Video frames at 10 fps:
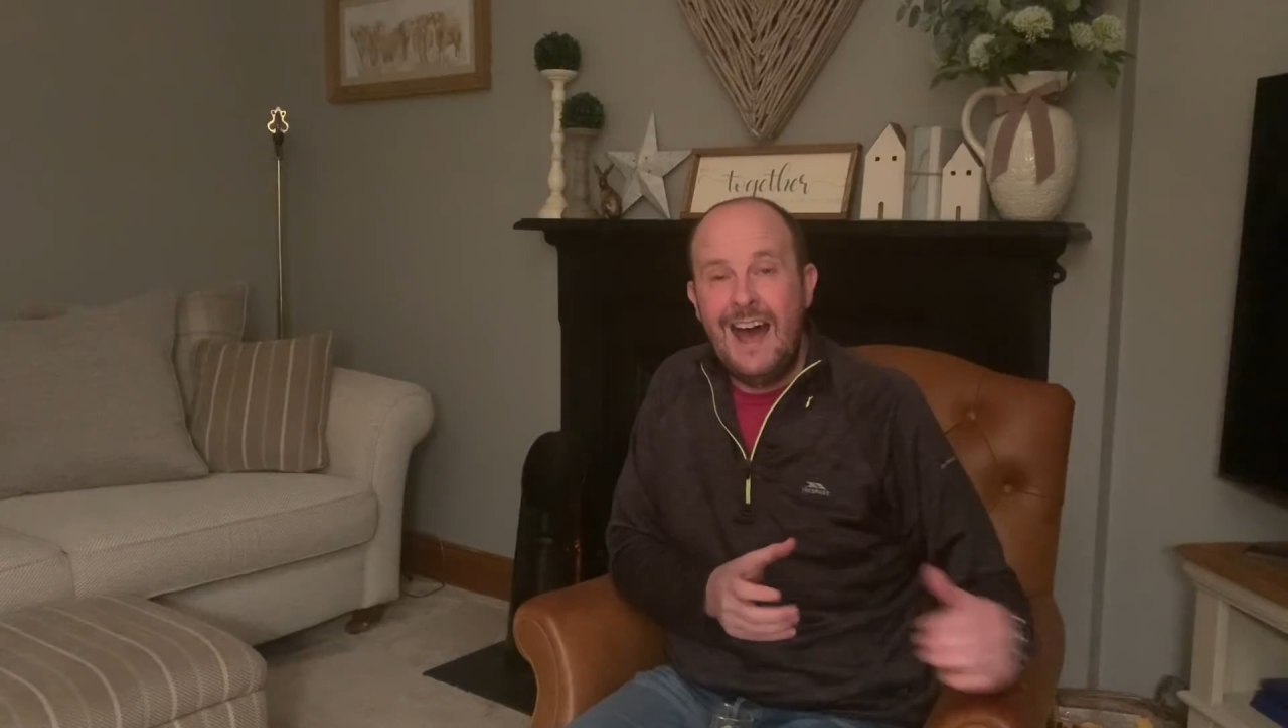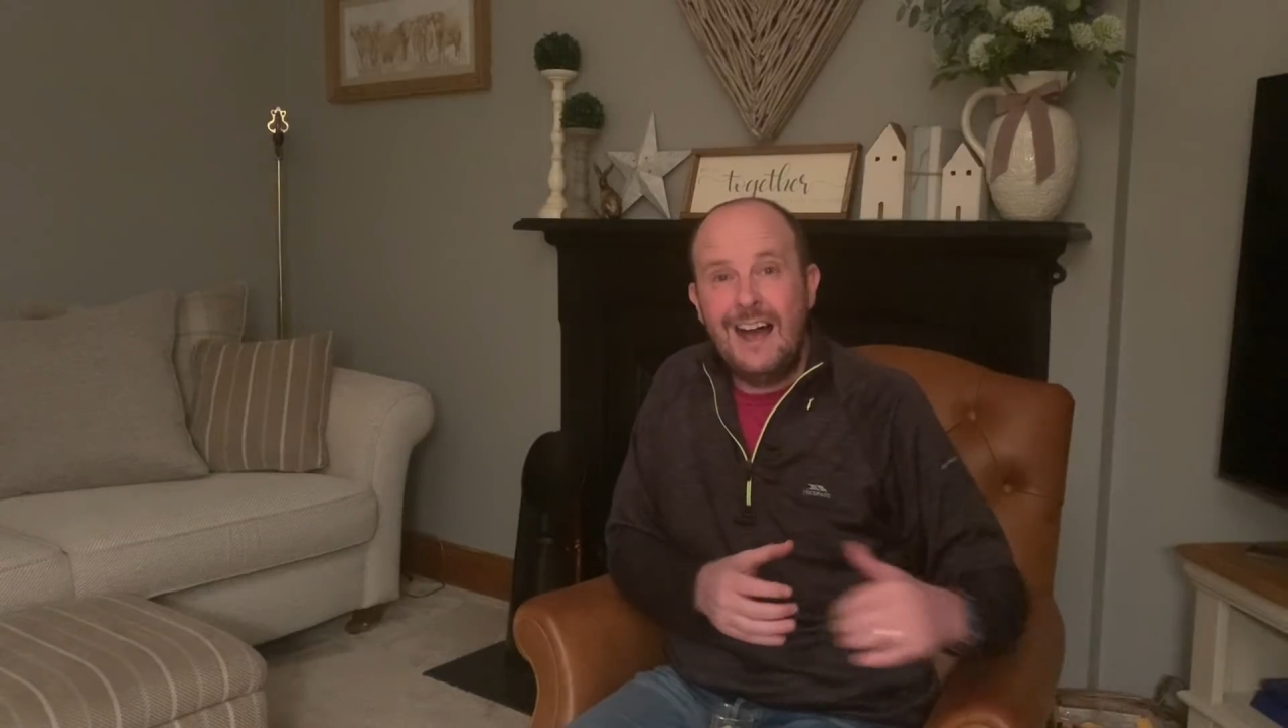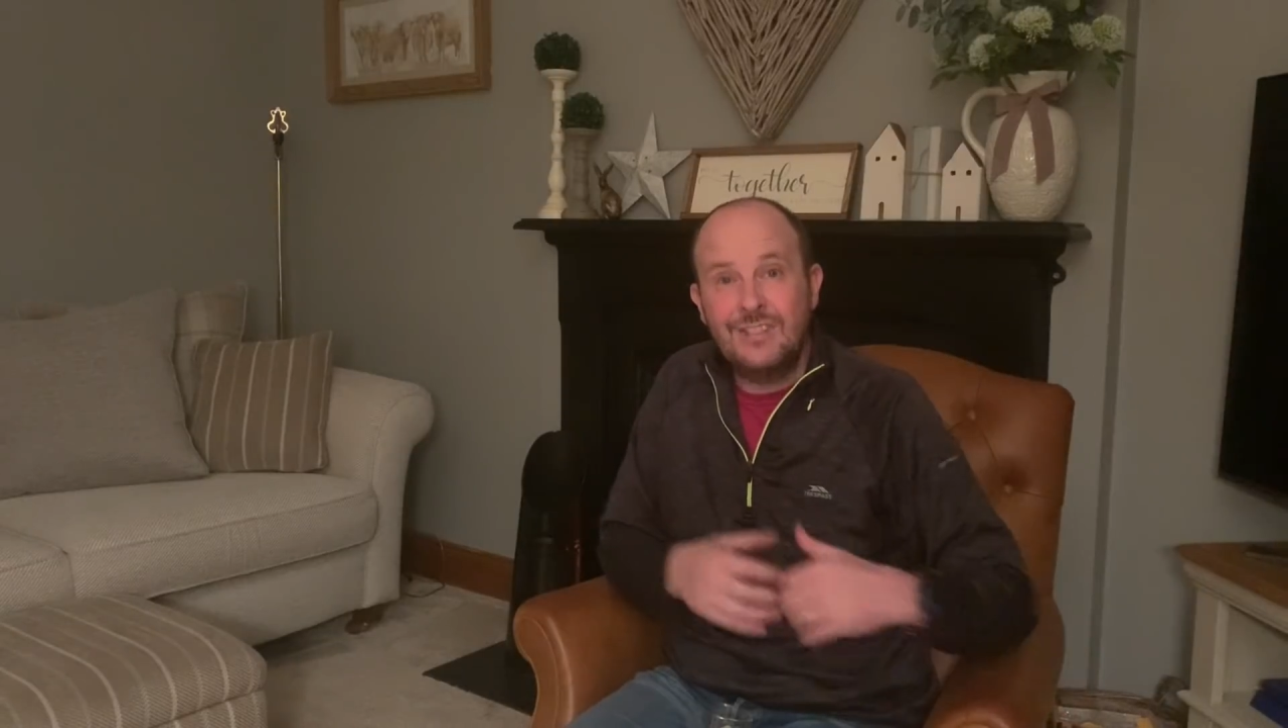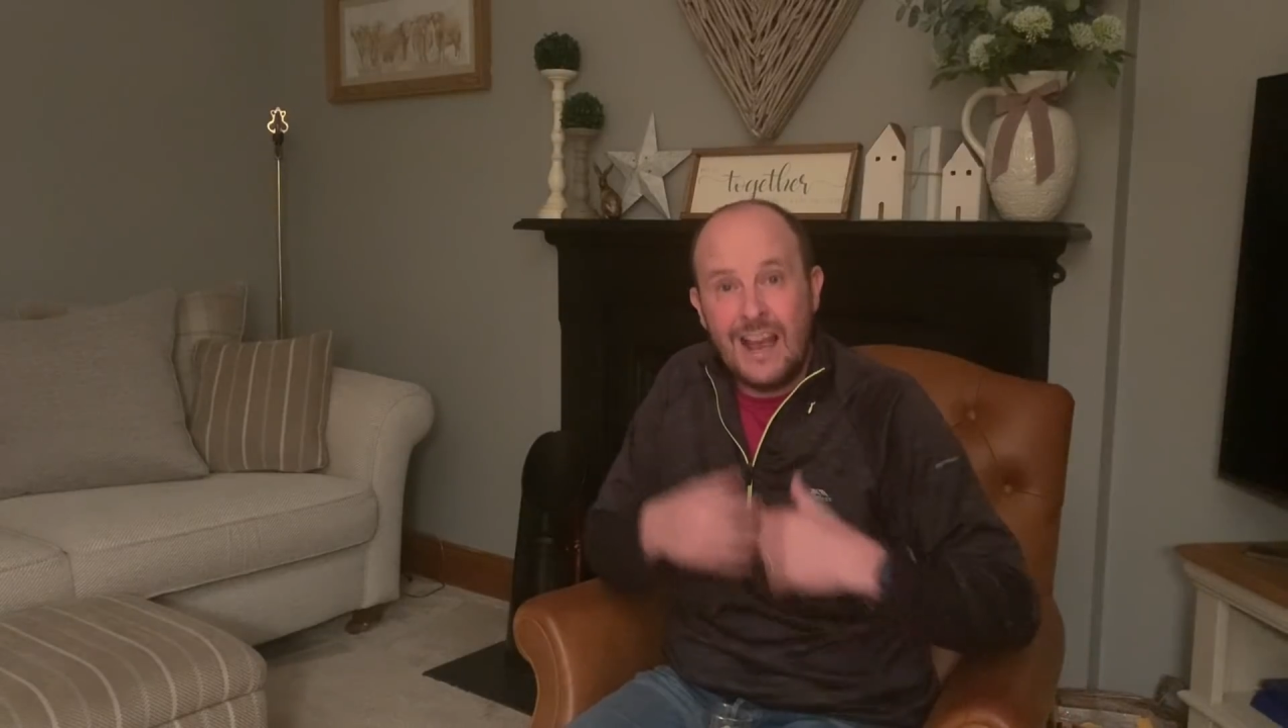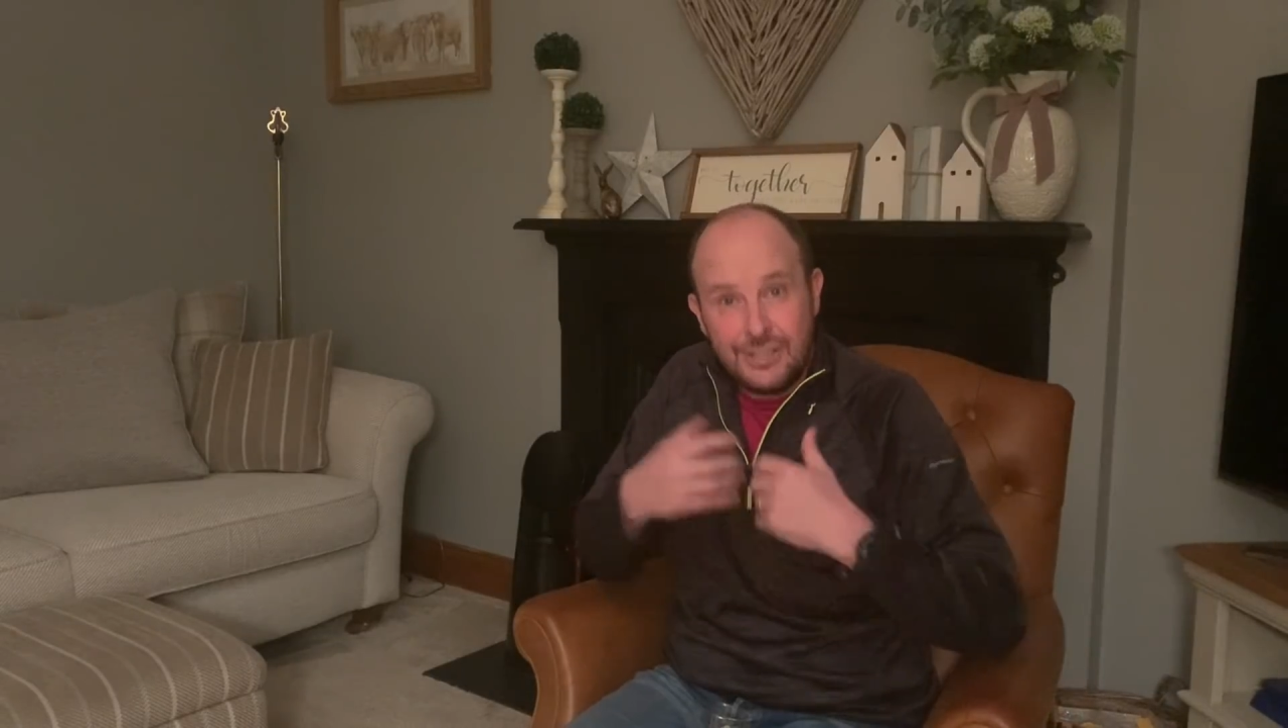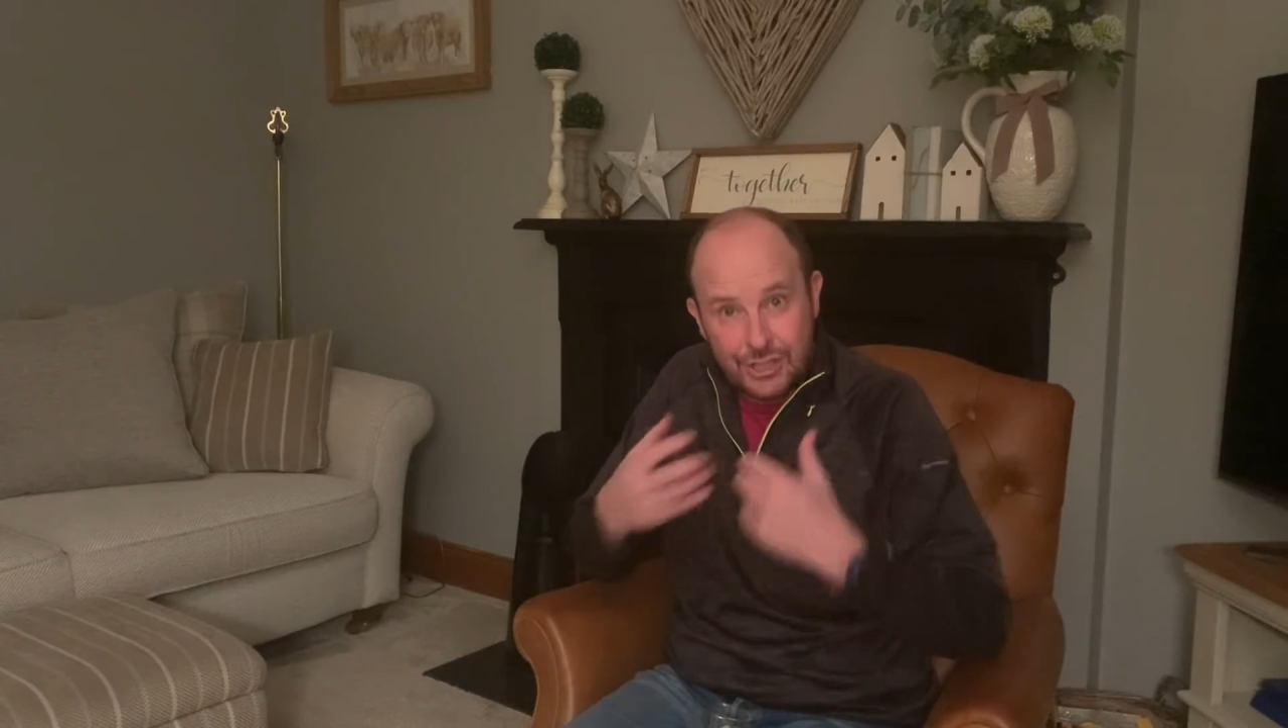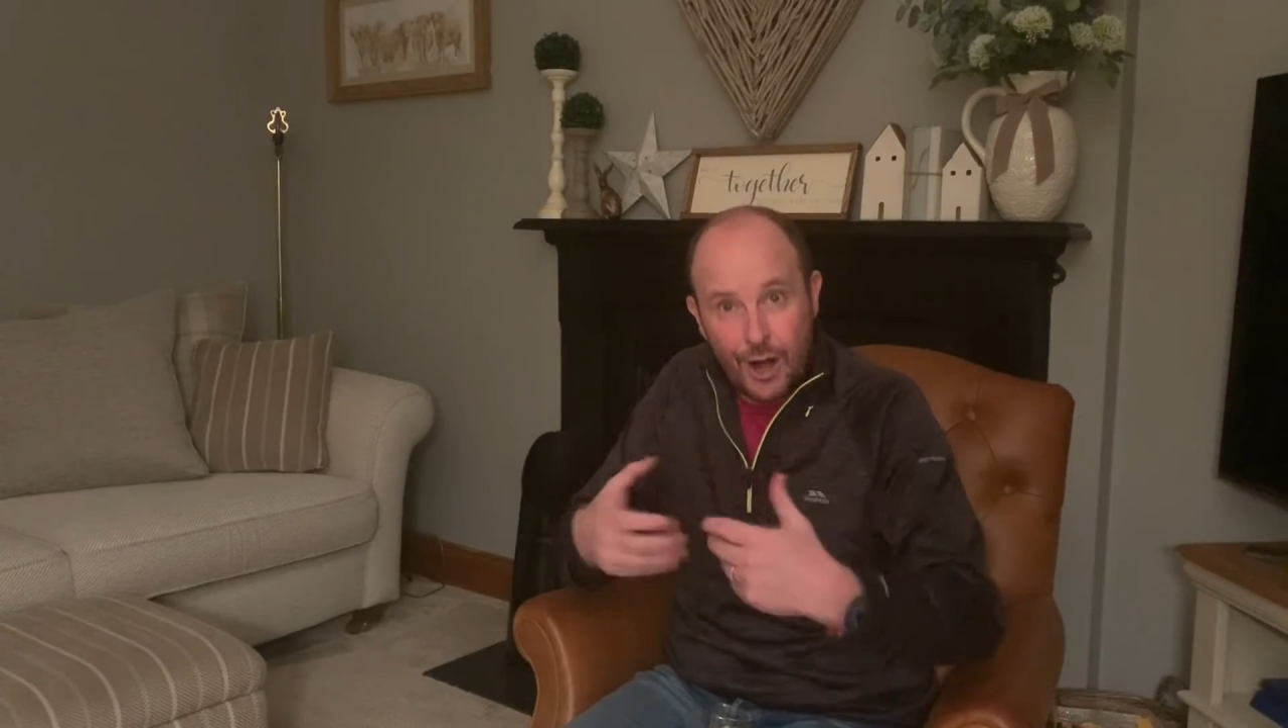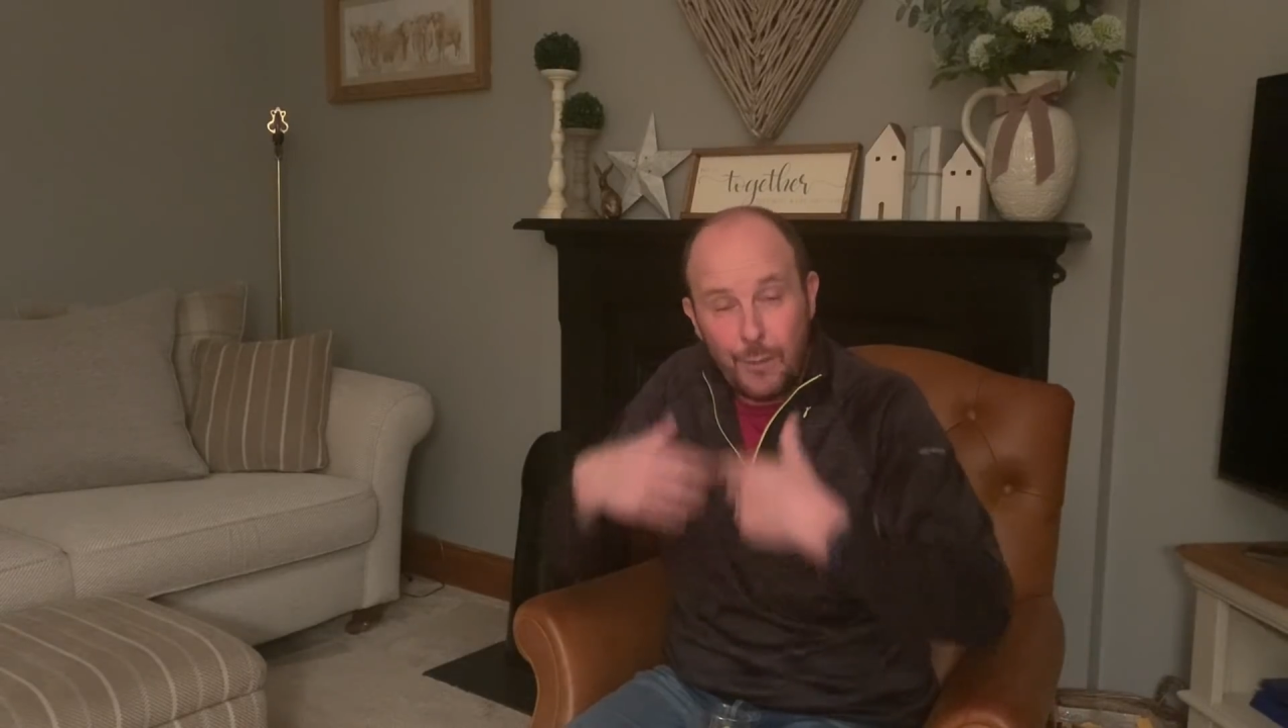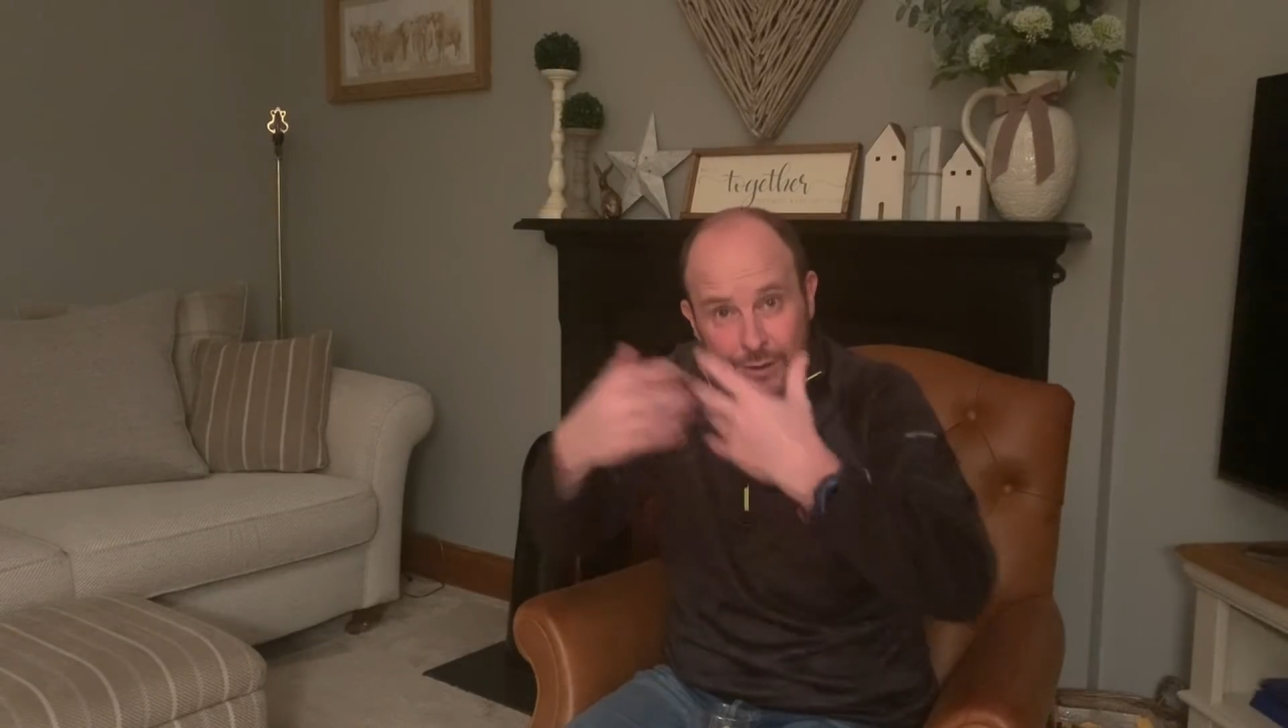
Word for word: as I share